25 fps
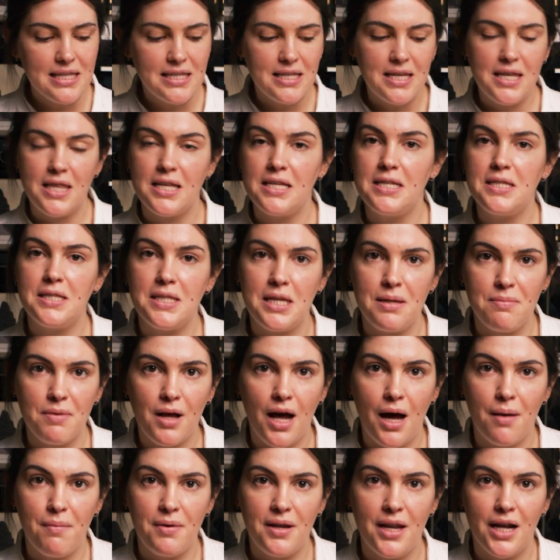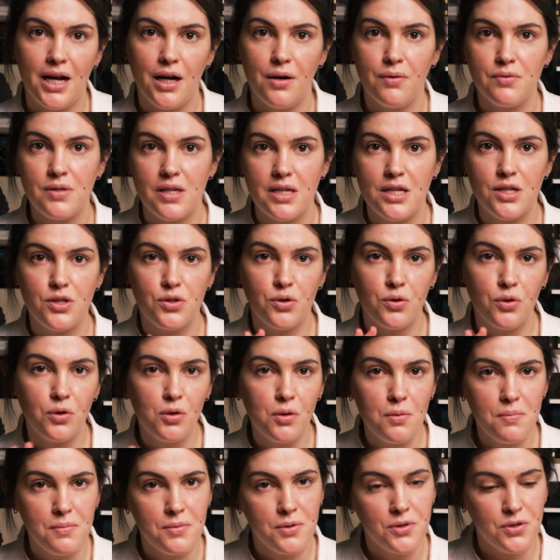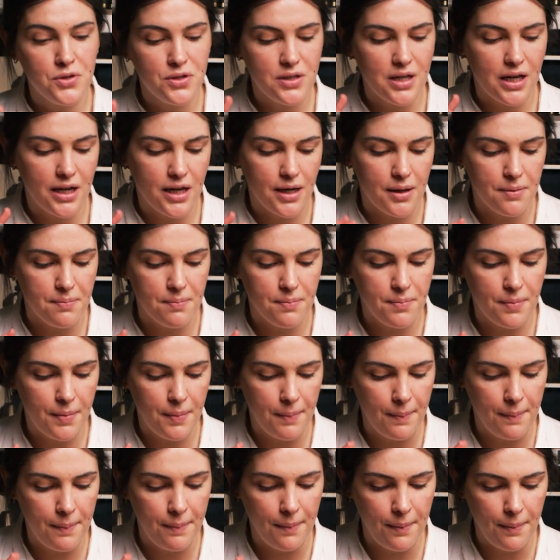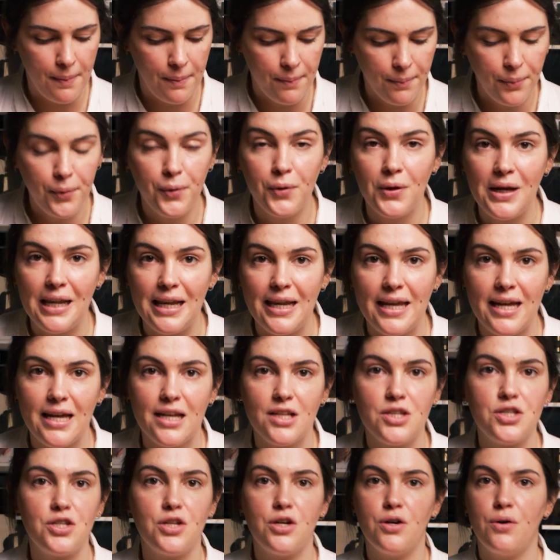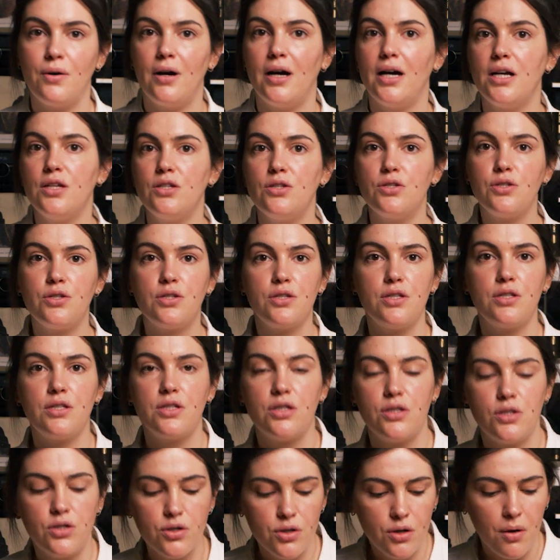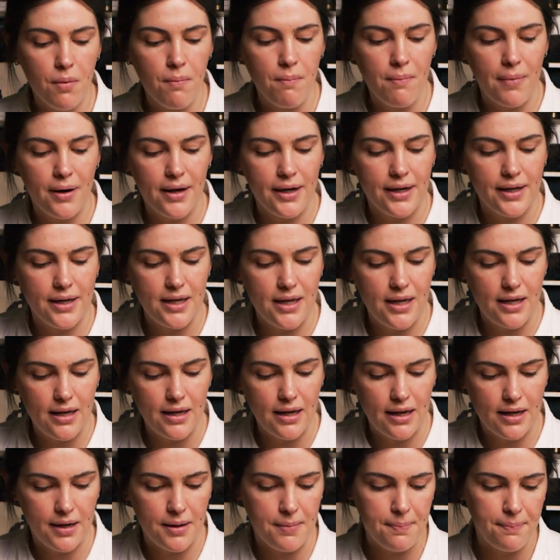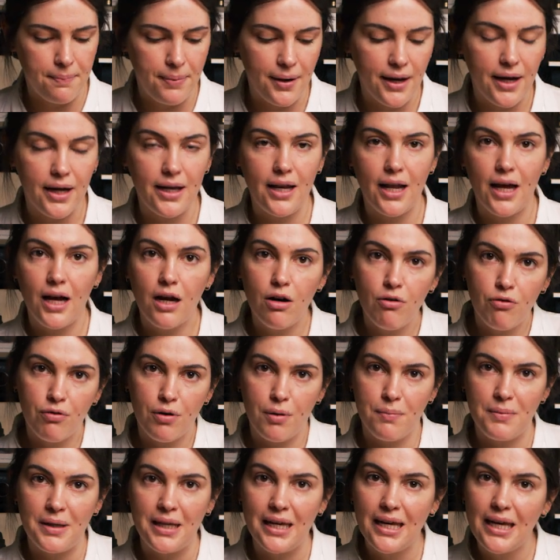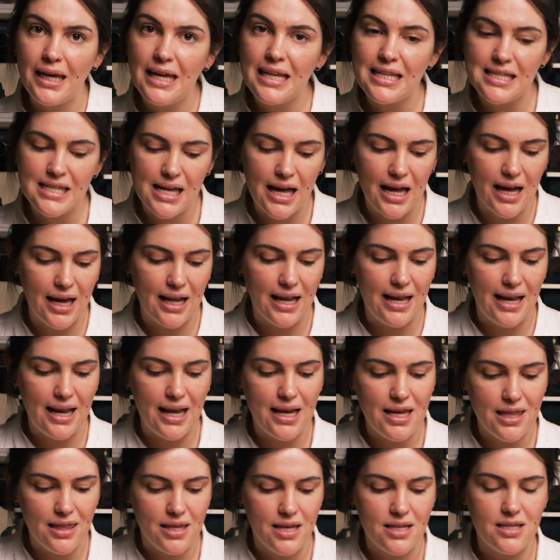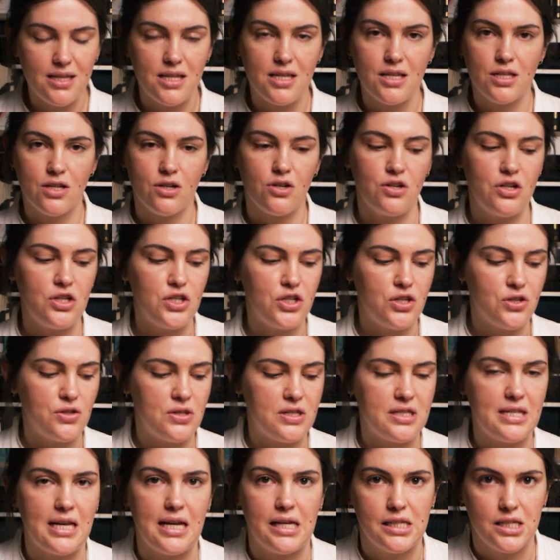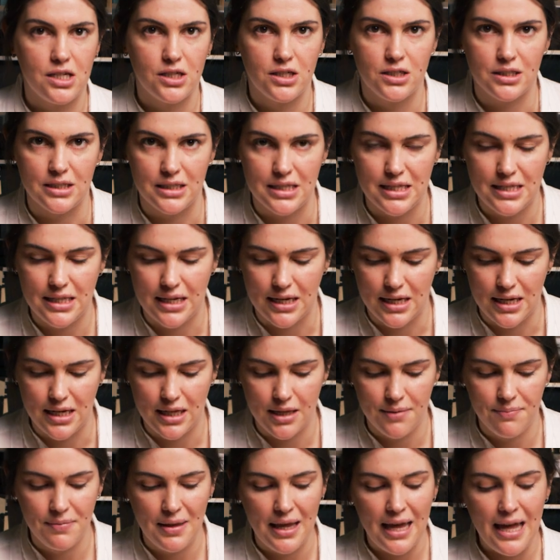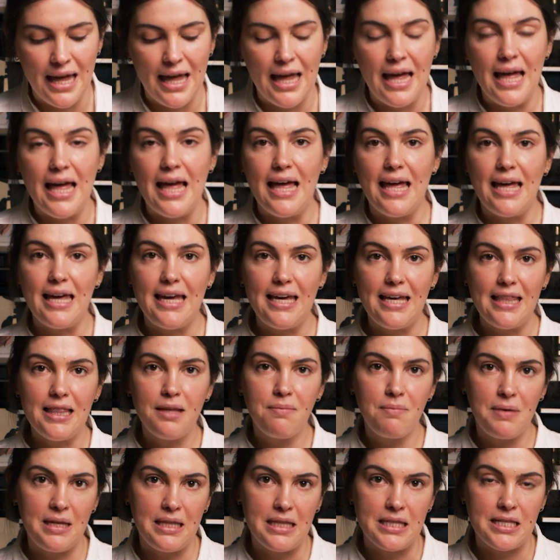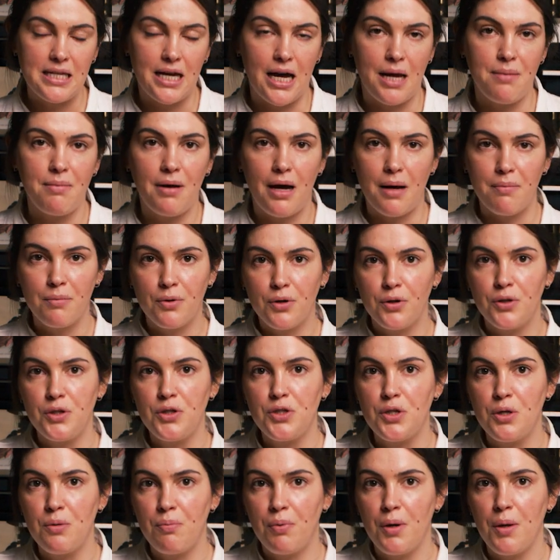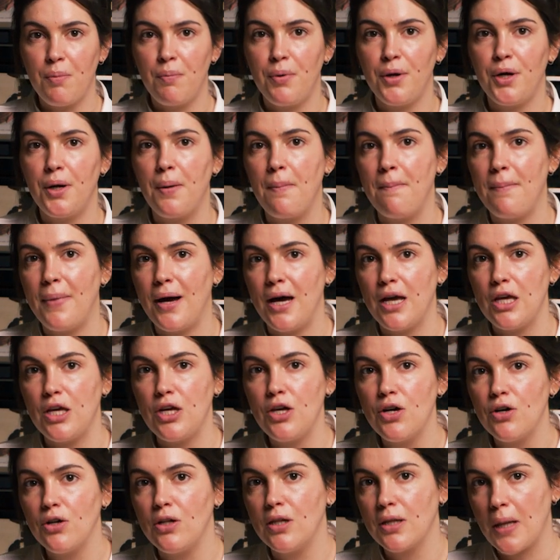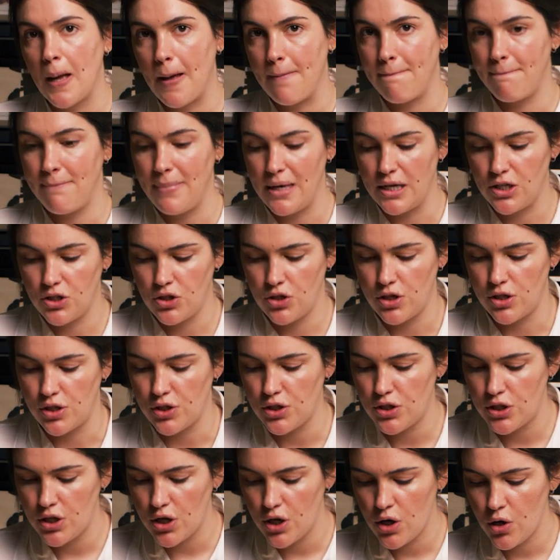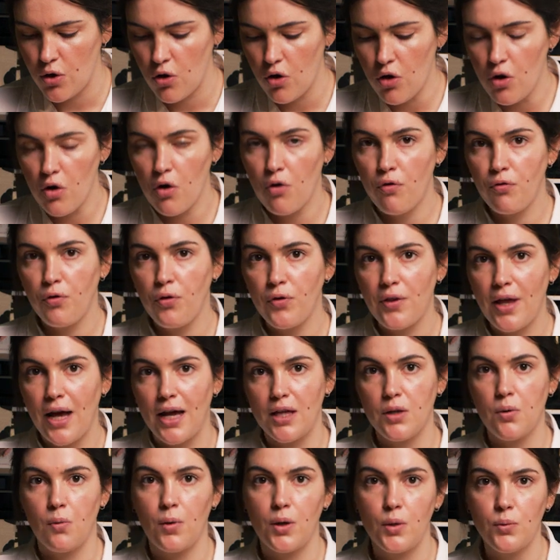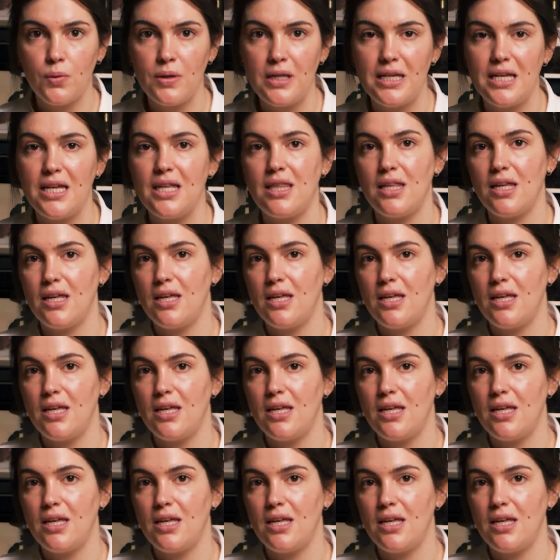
see the steam coming out, it's almost boiling, so I just took my pan out from the heat, and like this is going to set on the side. In the meantime, I'm going to prepare my yolk mixture. So for that, what we need